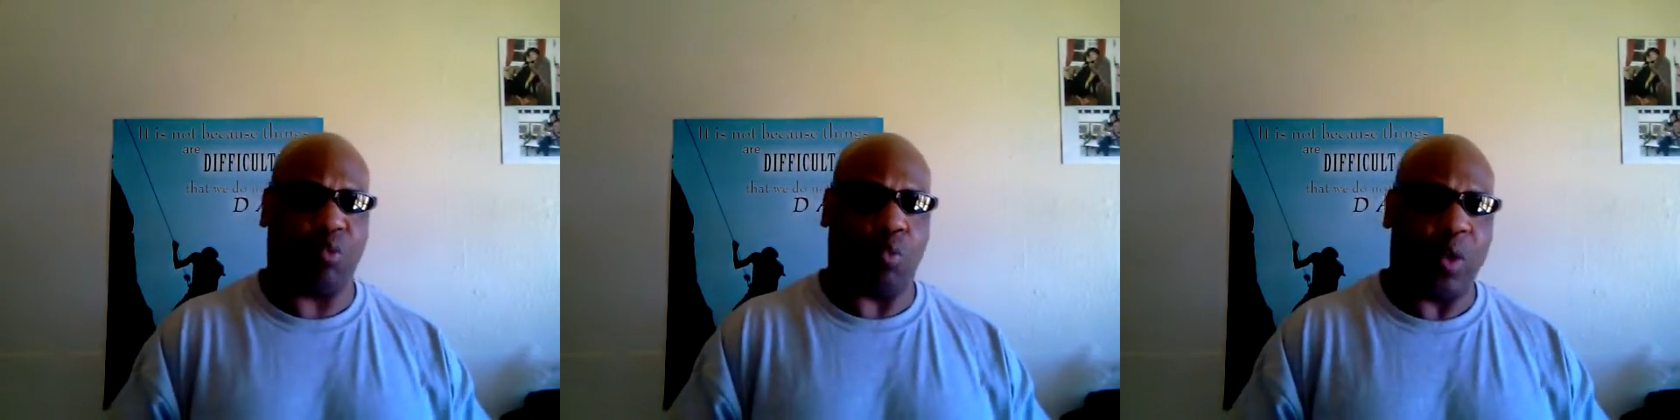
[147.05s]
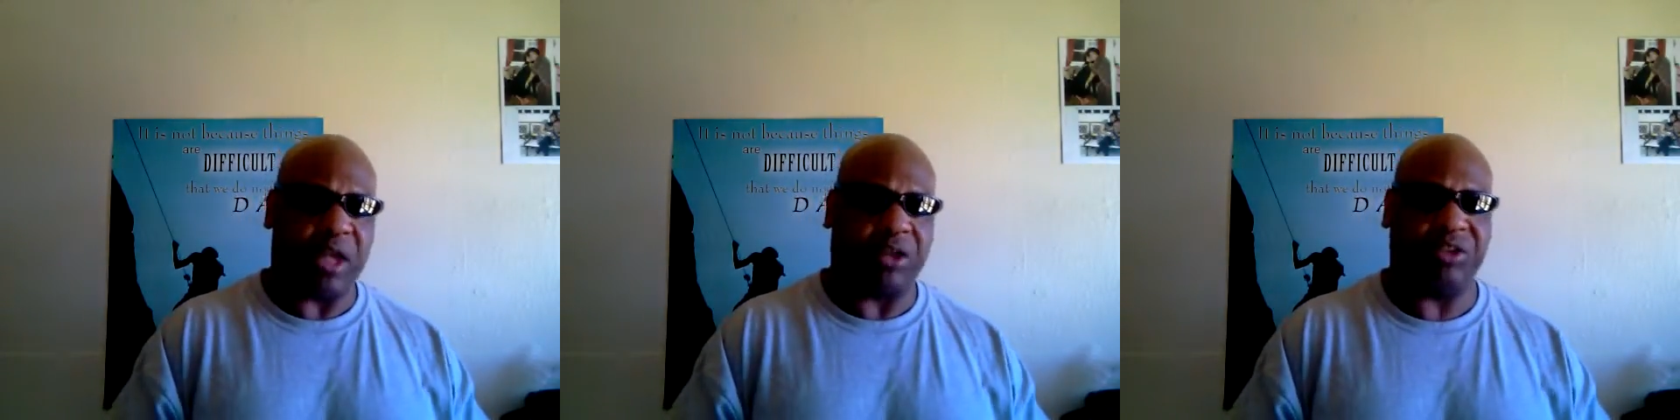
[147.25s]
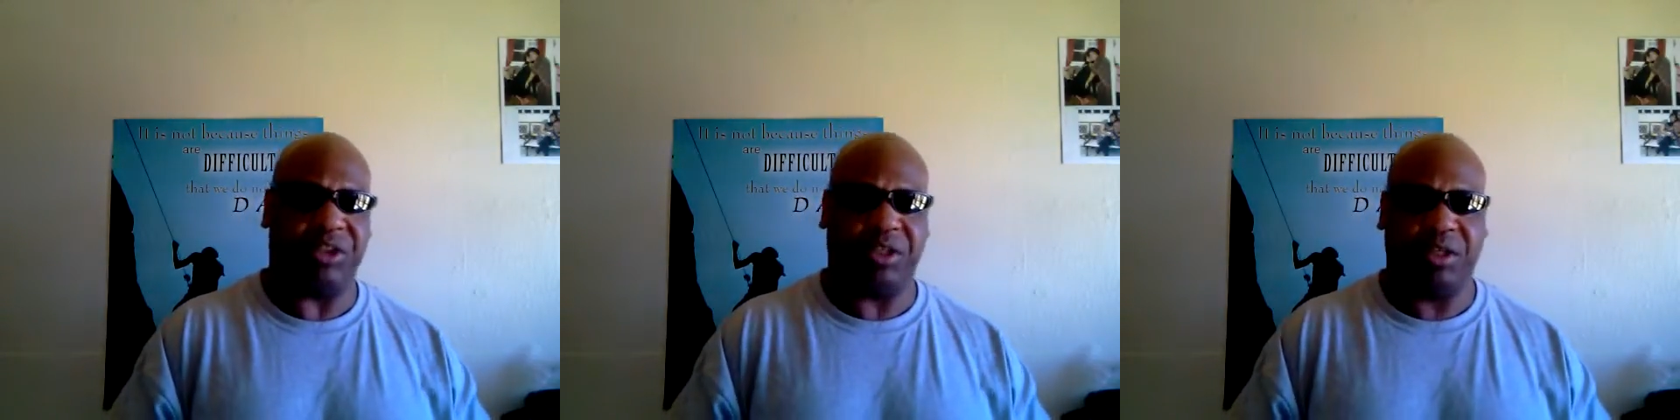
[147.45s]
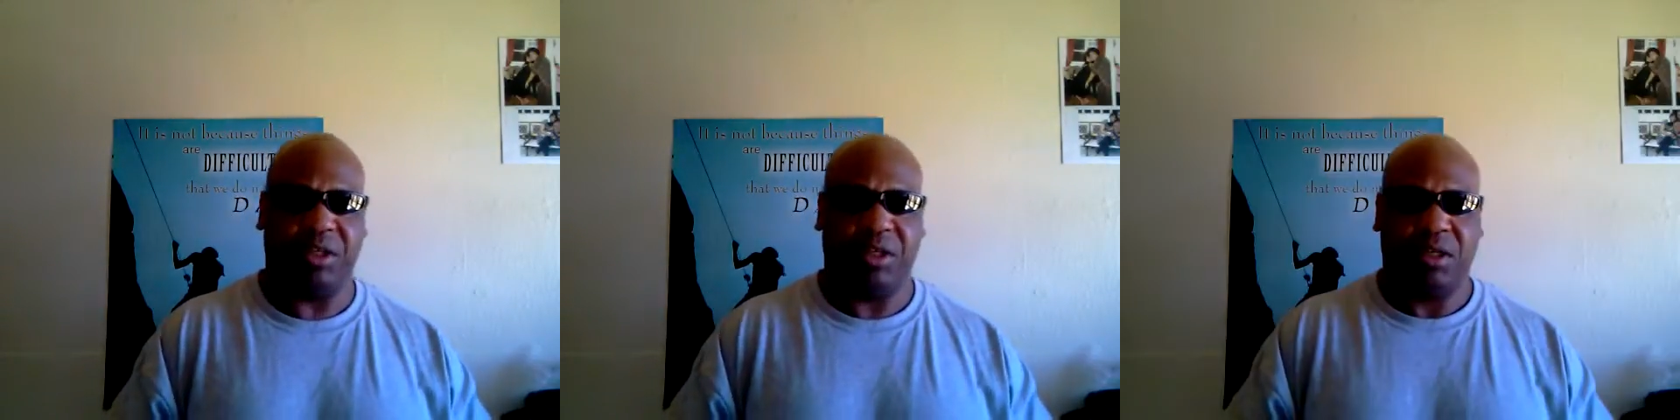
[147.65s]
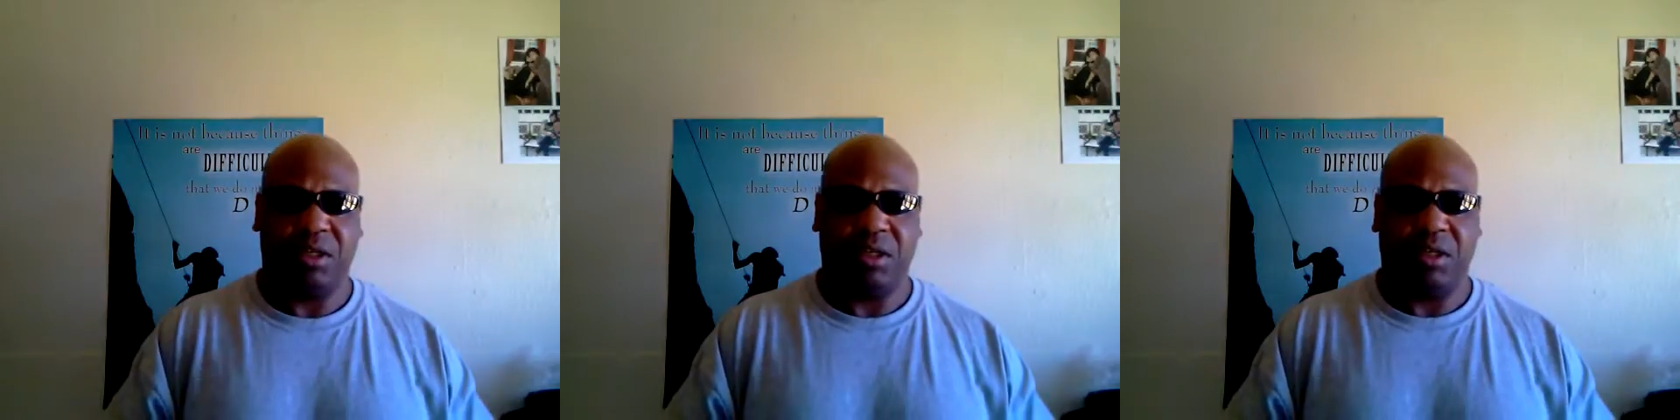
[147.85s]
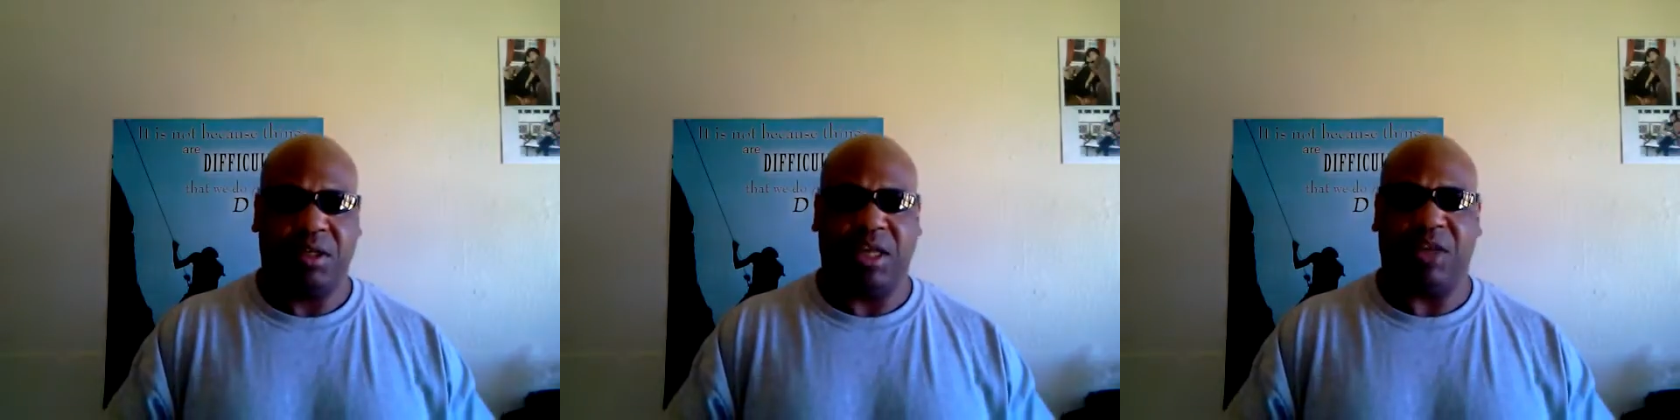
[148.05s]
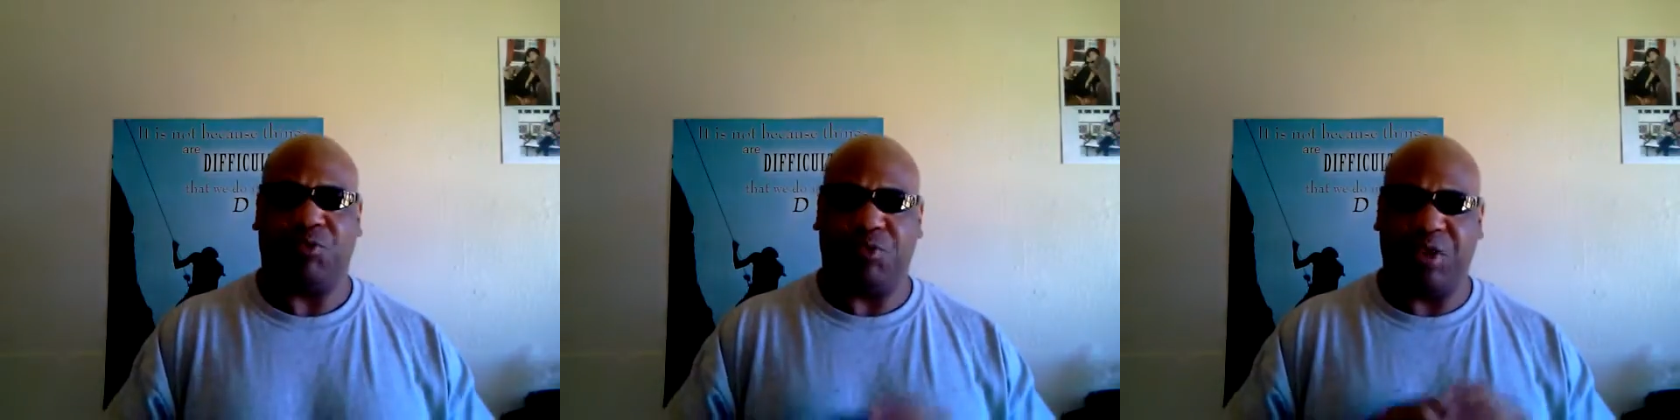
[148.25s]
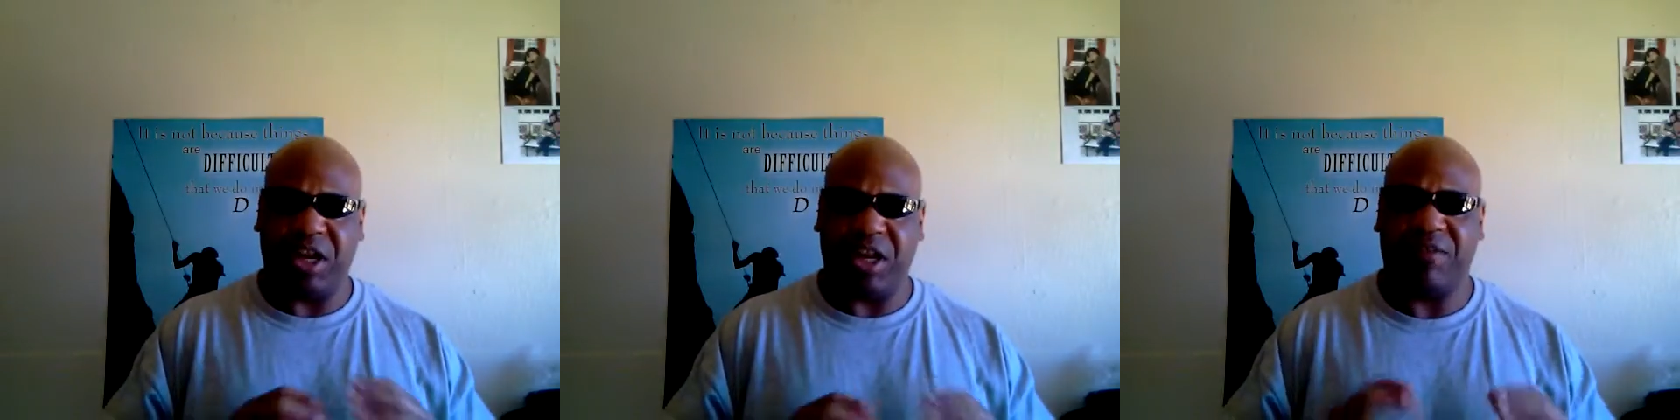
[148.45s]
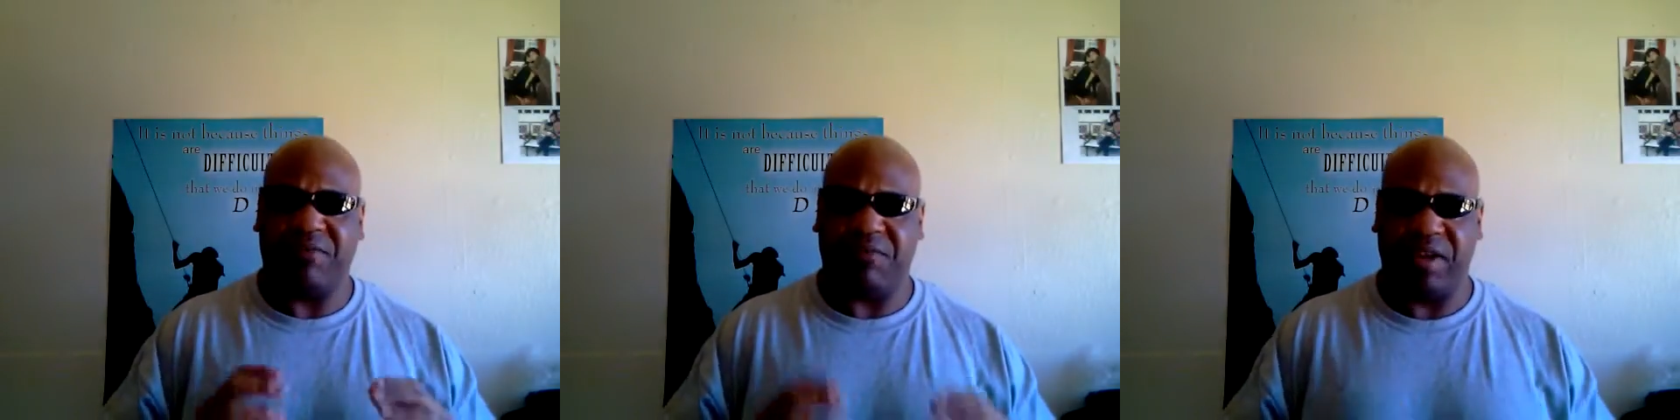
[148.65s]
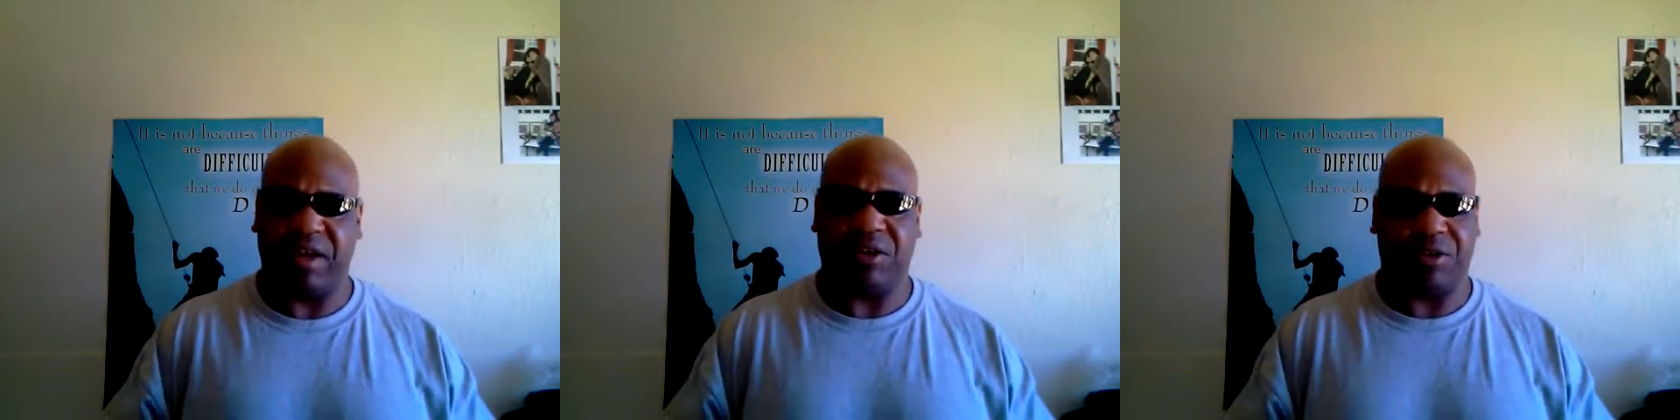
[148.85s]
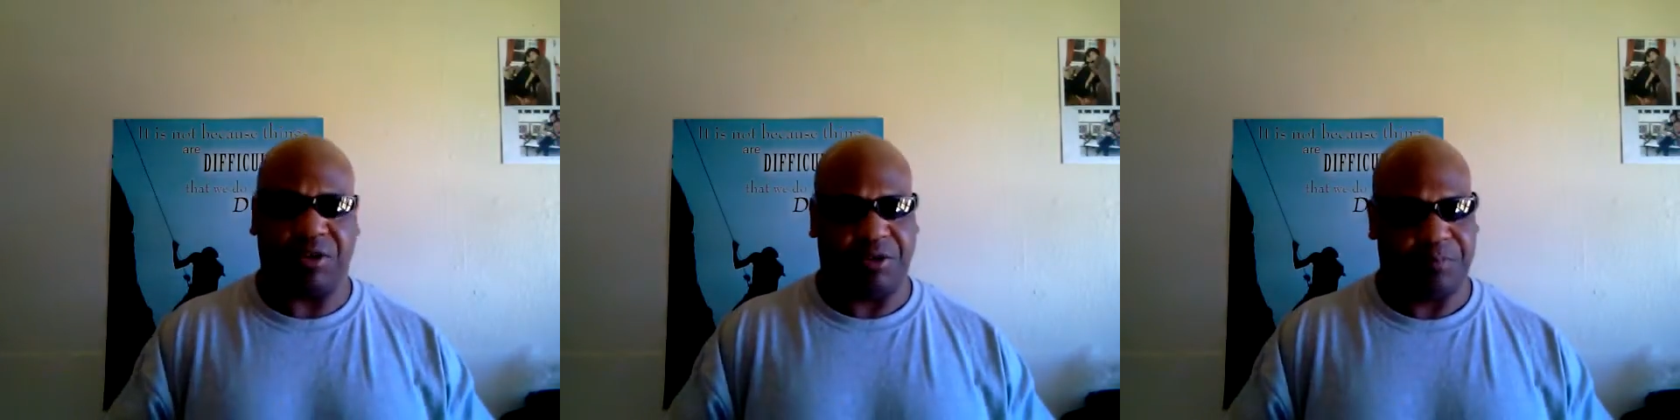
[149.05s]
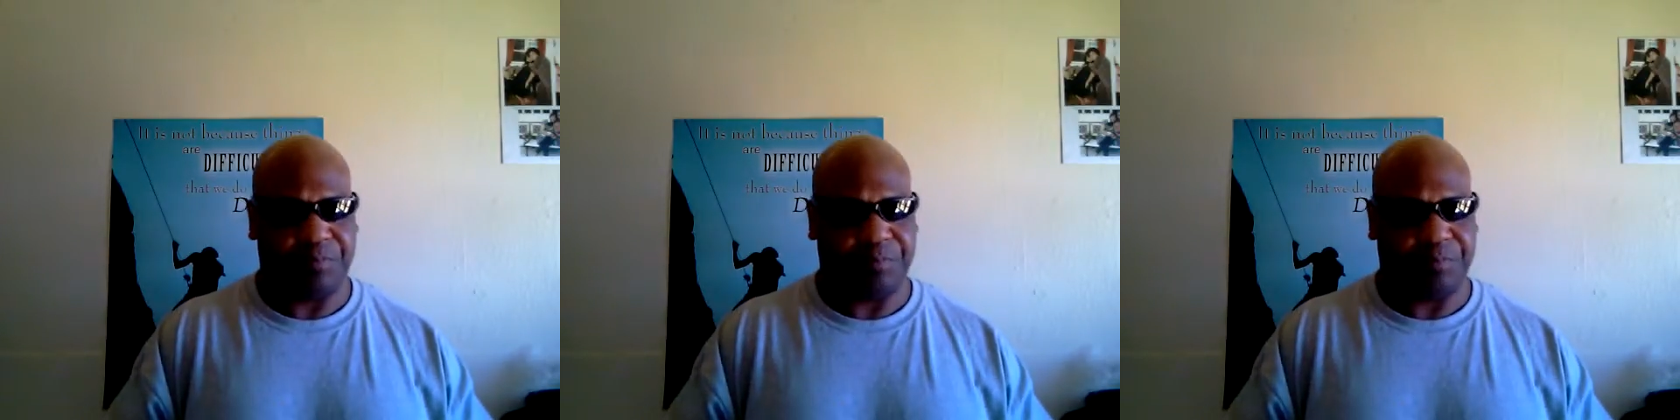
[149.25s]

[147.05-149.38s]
welded in reading failure.